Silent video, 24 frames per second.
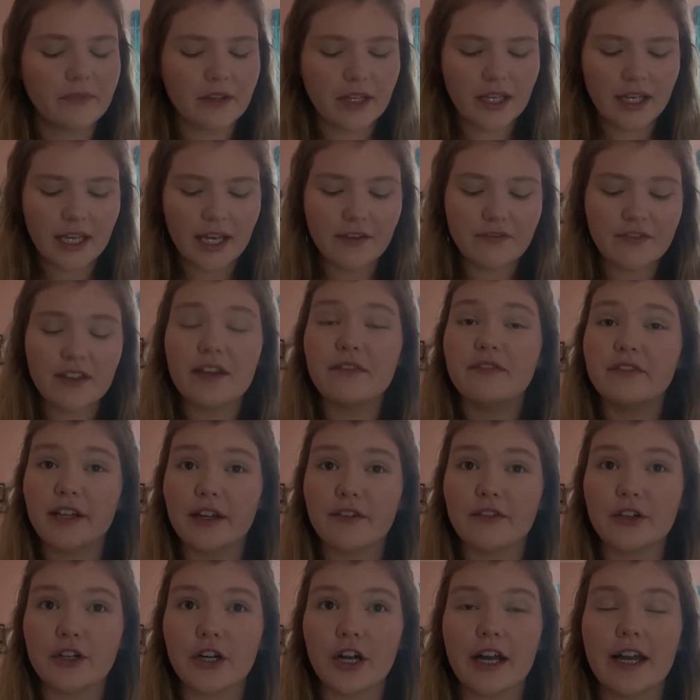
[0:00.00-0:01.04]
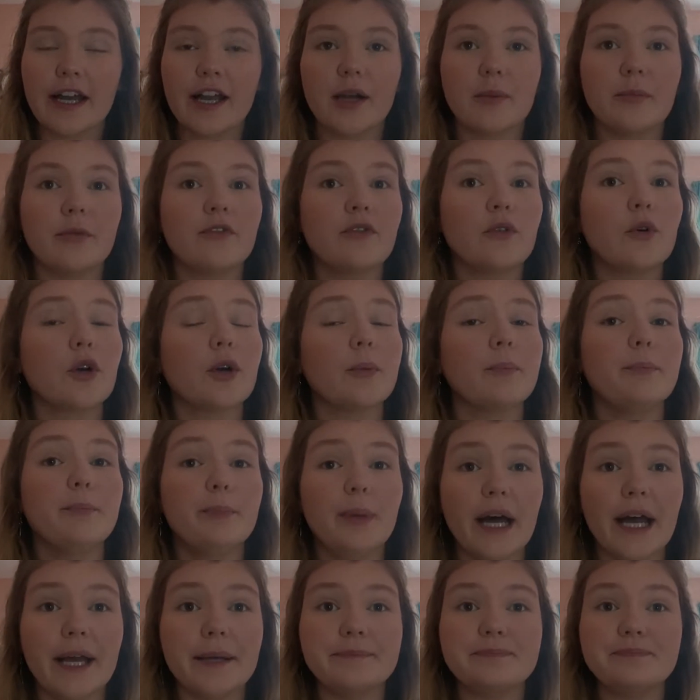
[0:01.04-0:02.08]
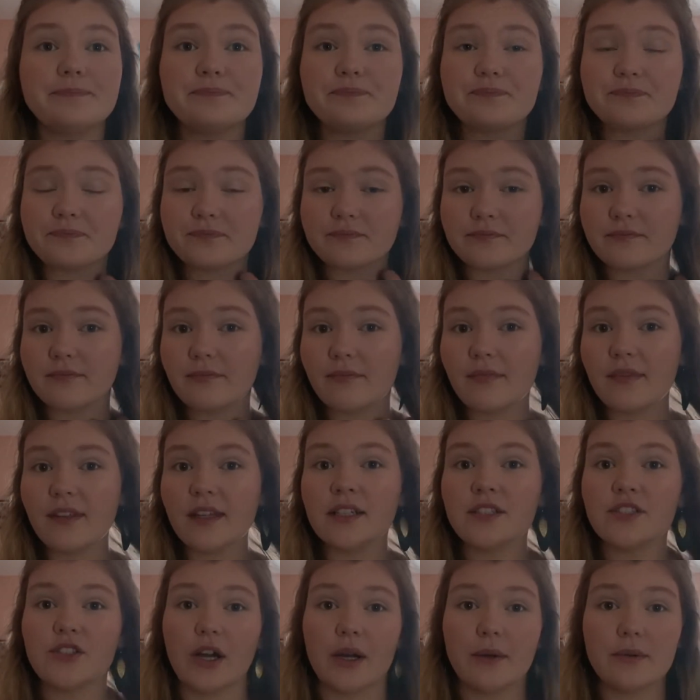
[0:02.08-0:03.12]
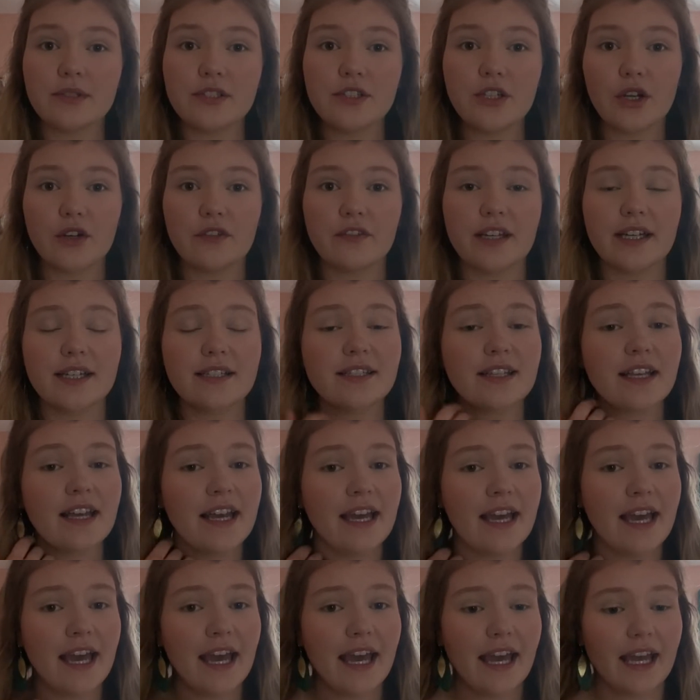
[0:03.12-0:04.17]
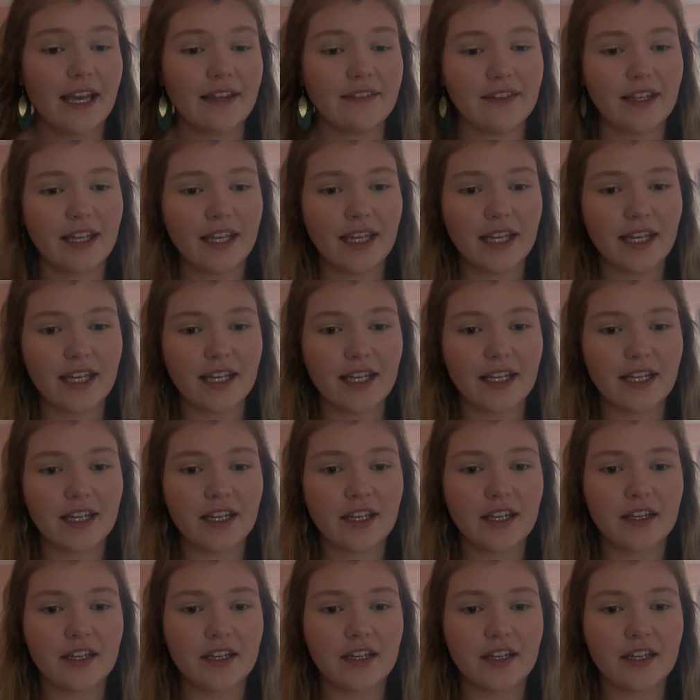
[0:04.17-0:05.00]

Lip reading: if they've never cut hair before. But so I was nervous, and then